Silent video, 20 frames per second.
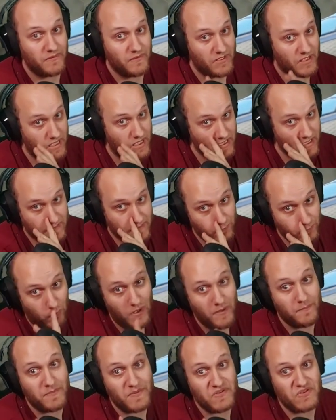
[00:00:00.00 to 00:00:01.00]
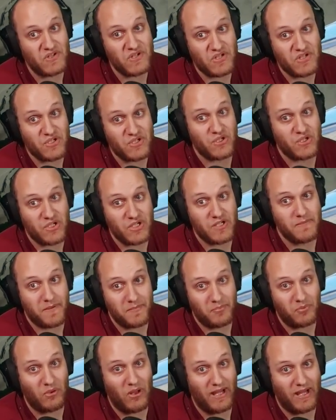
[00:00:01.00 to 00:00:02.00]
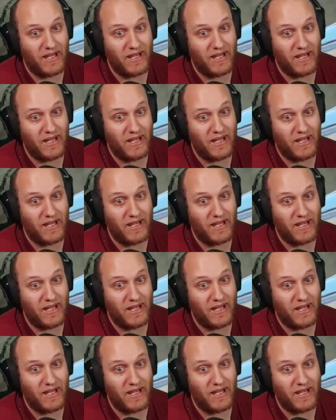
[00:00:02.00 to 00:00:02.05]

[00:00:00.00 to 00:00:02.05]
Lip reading: is what position you're going to be playing.